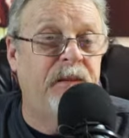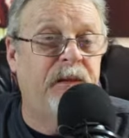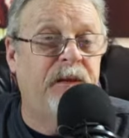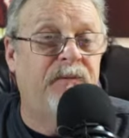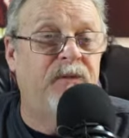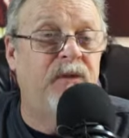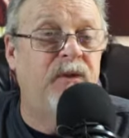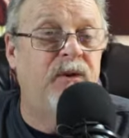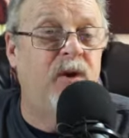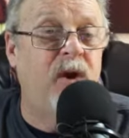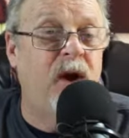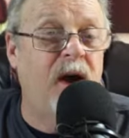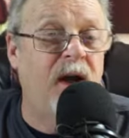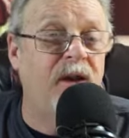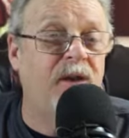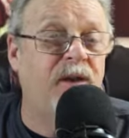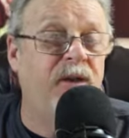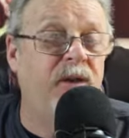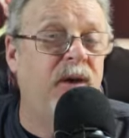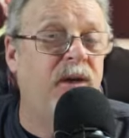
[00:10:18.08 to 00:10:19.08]
If you know how
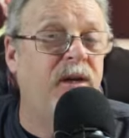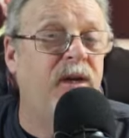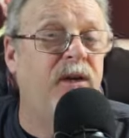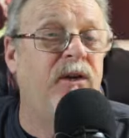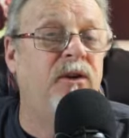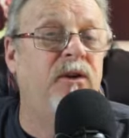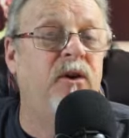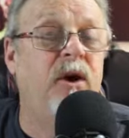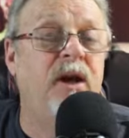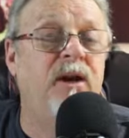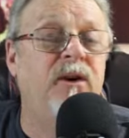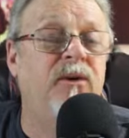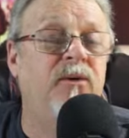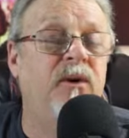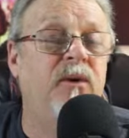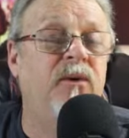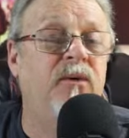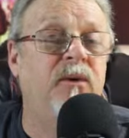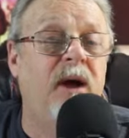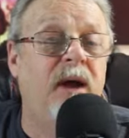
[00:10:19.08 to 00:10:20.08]
to do it and you know how to
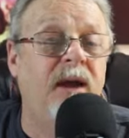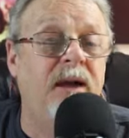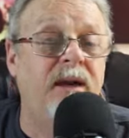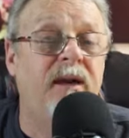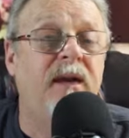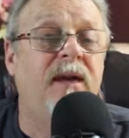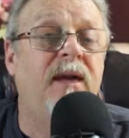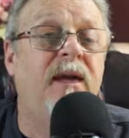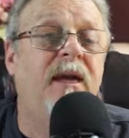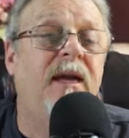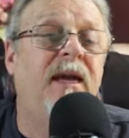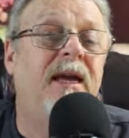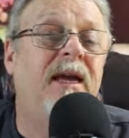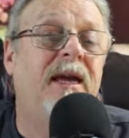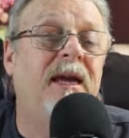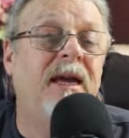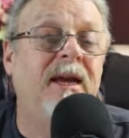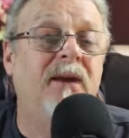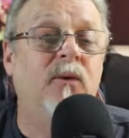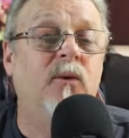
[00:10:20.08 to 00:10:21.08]
do it right,
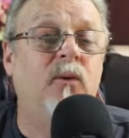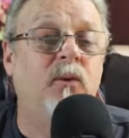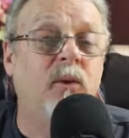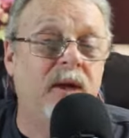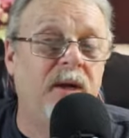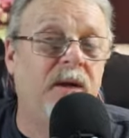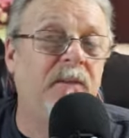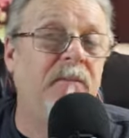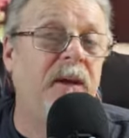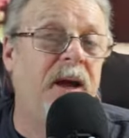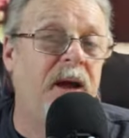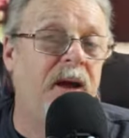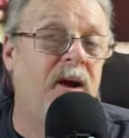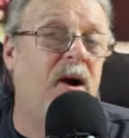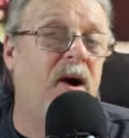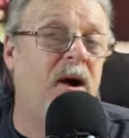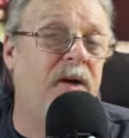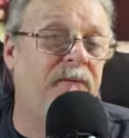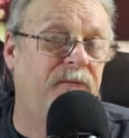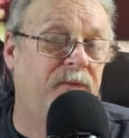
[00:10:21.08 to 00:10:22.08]
it will pay
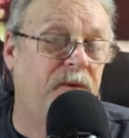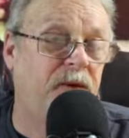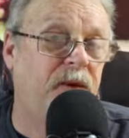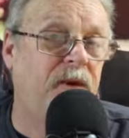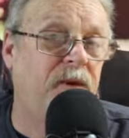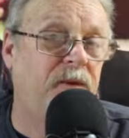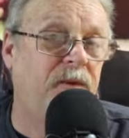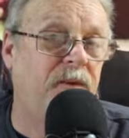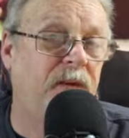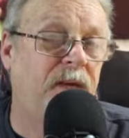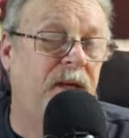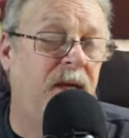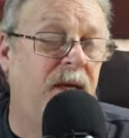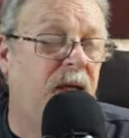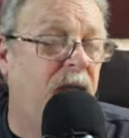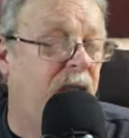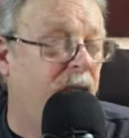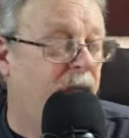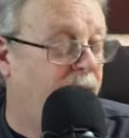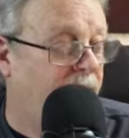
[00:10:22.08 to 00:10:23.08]
off for you.
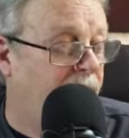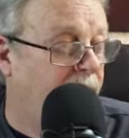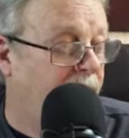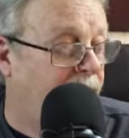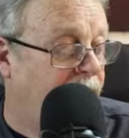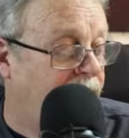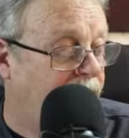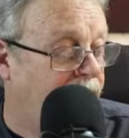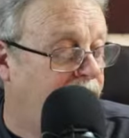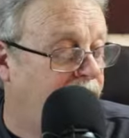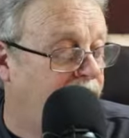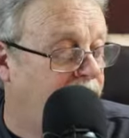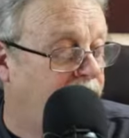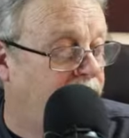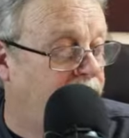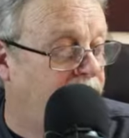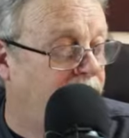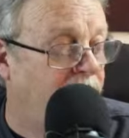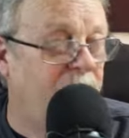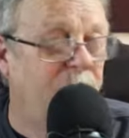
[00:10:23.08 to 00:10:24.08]

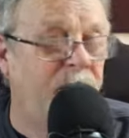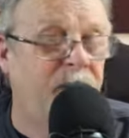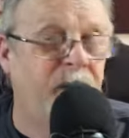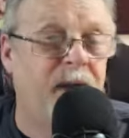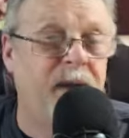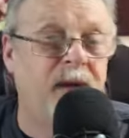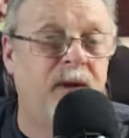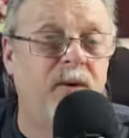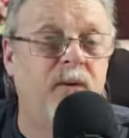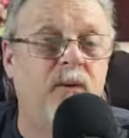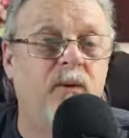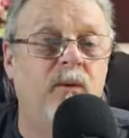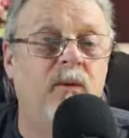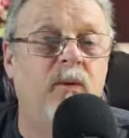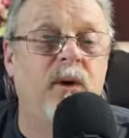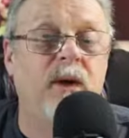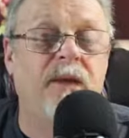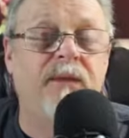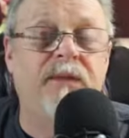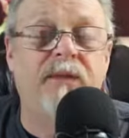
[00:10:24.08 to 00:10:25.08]
Same thing
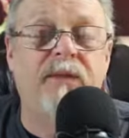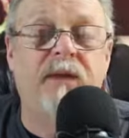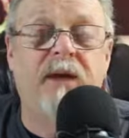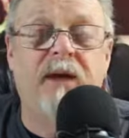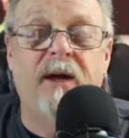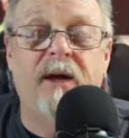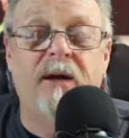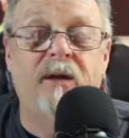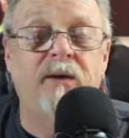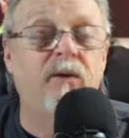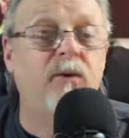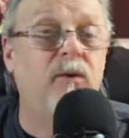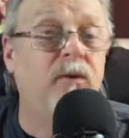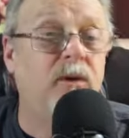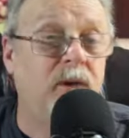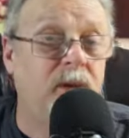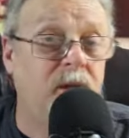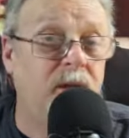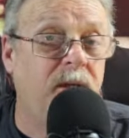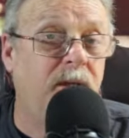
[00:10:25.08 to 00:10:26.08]
with
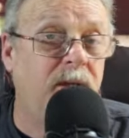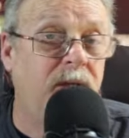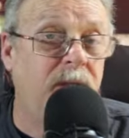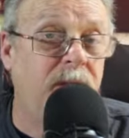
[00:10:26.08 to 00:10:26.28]
Google.